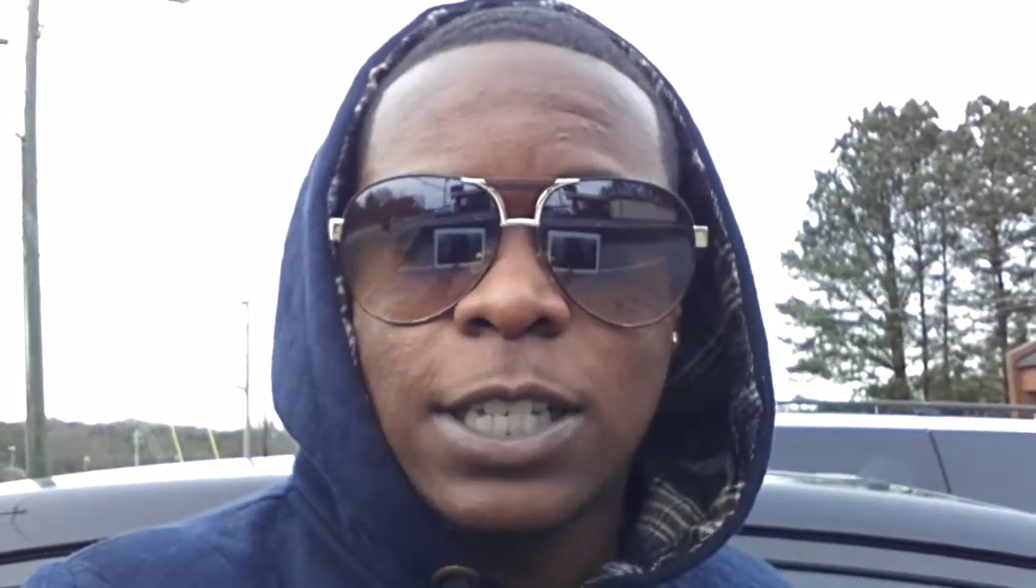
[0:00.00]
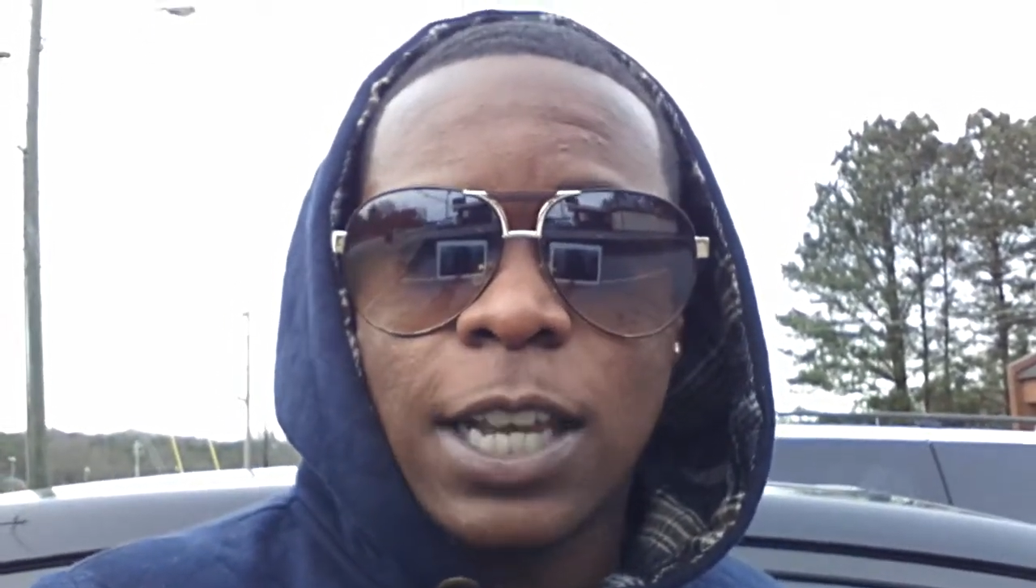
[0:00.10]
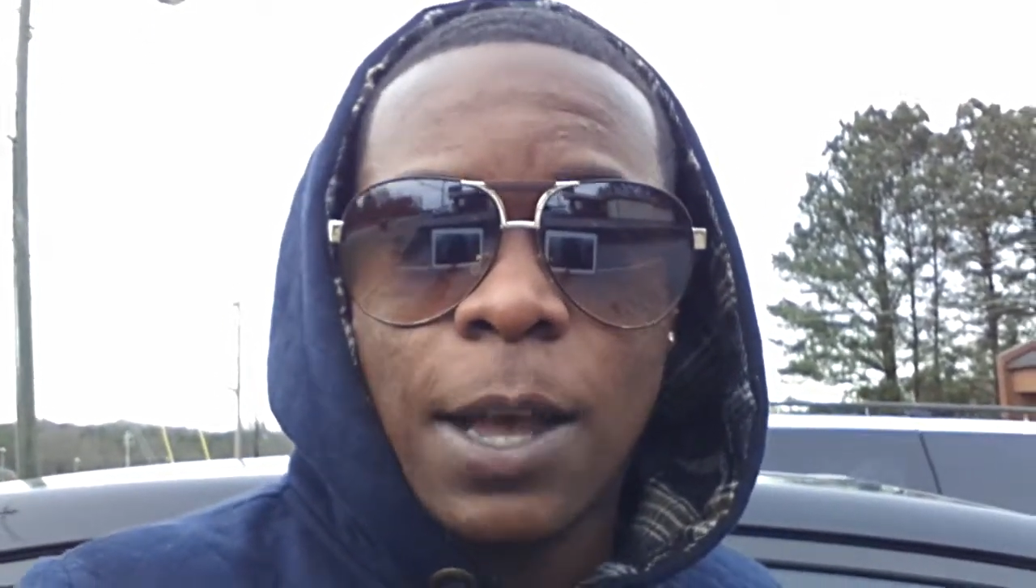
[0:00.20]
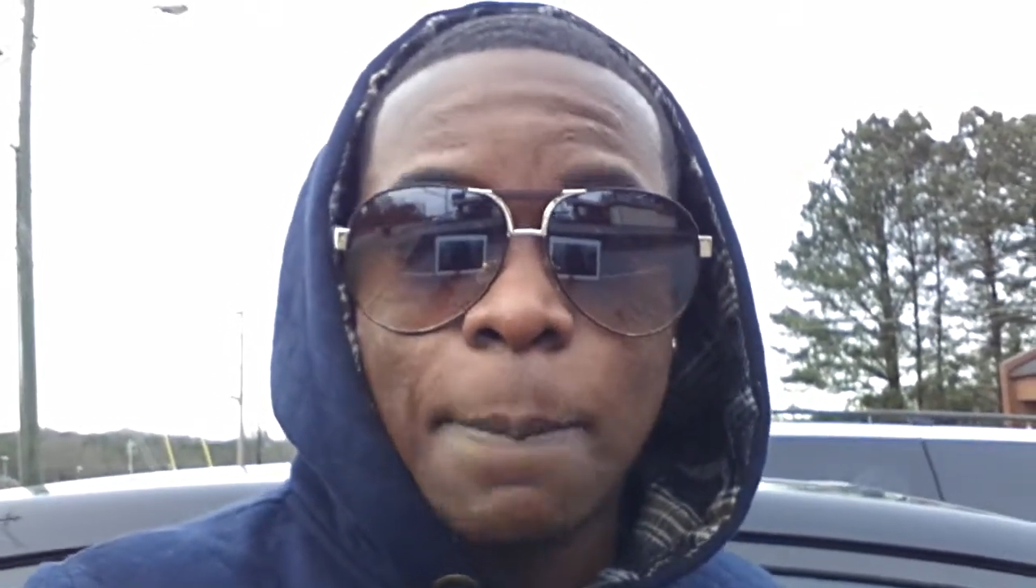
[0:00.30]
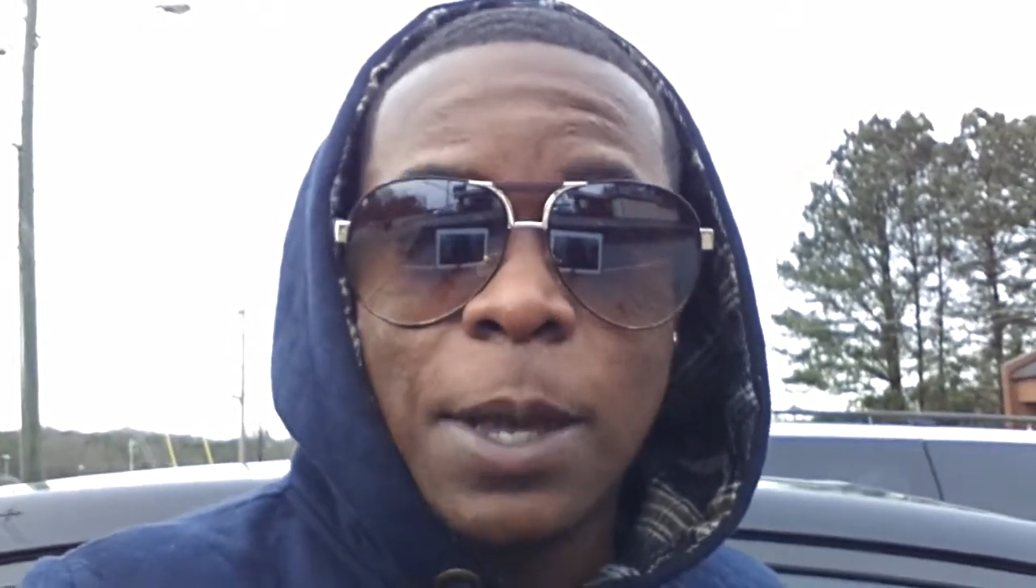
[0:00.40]

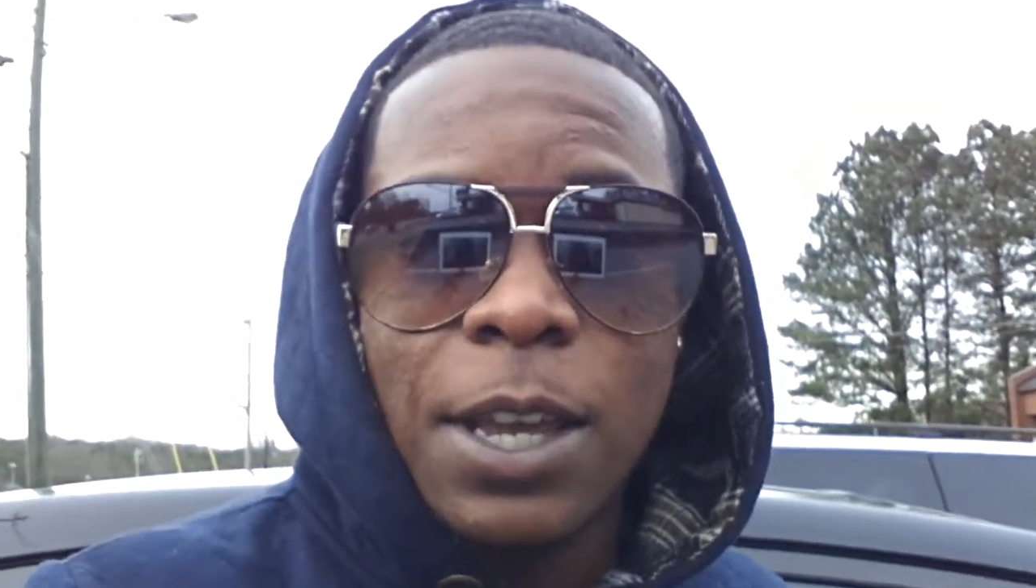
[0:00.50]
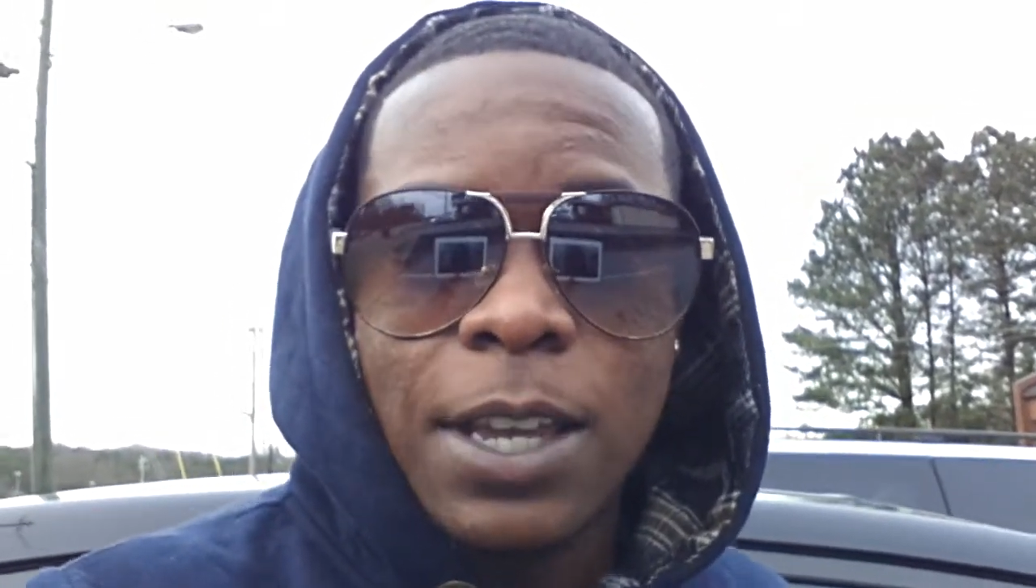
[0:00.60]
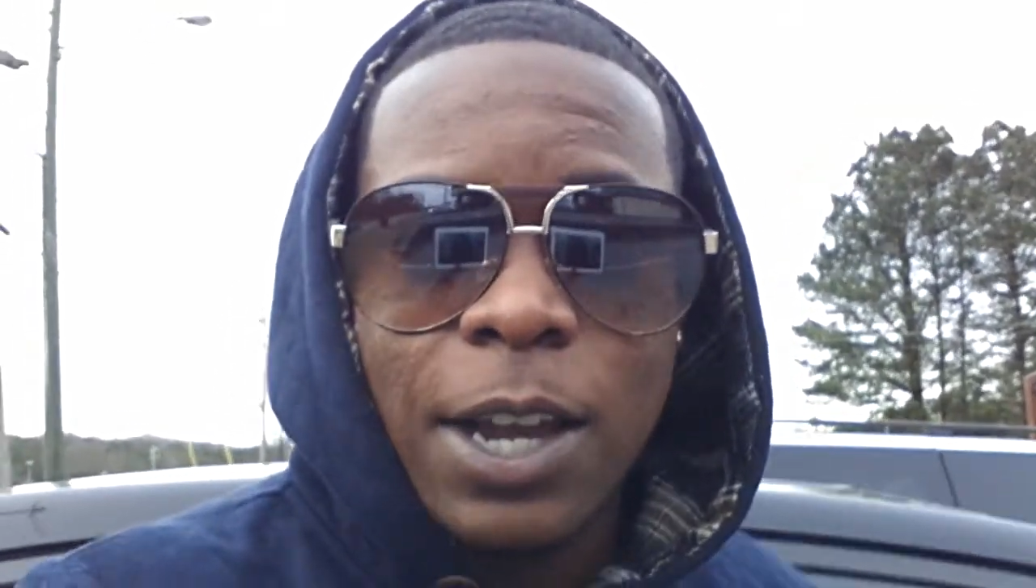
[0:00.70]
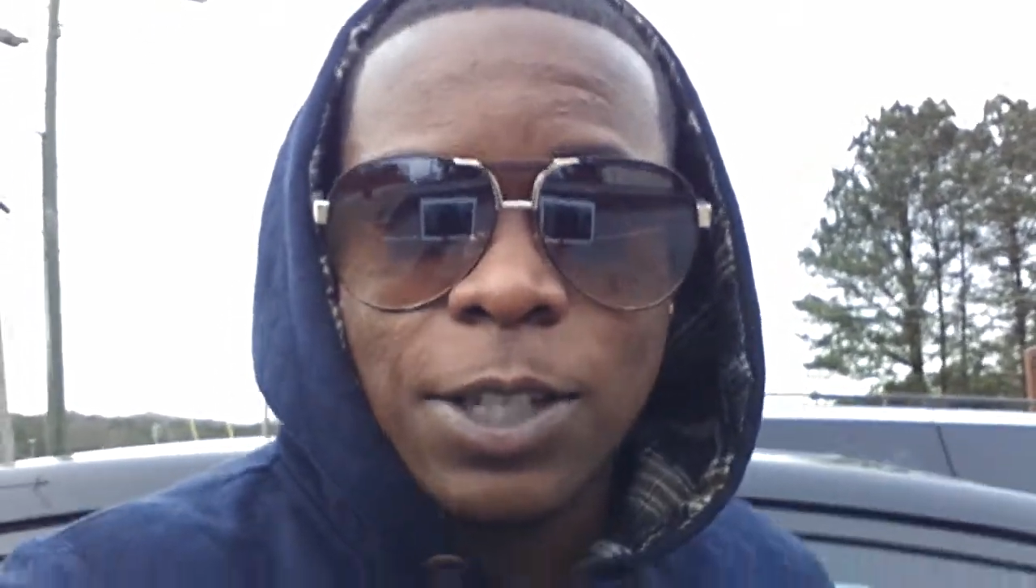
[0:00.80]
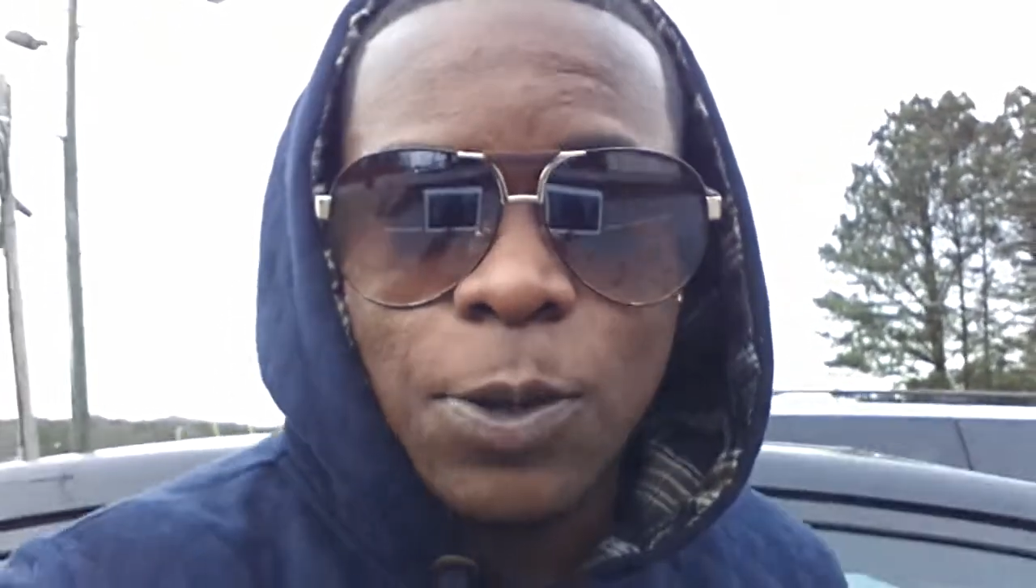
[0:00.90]
took a million years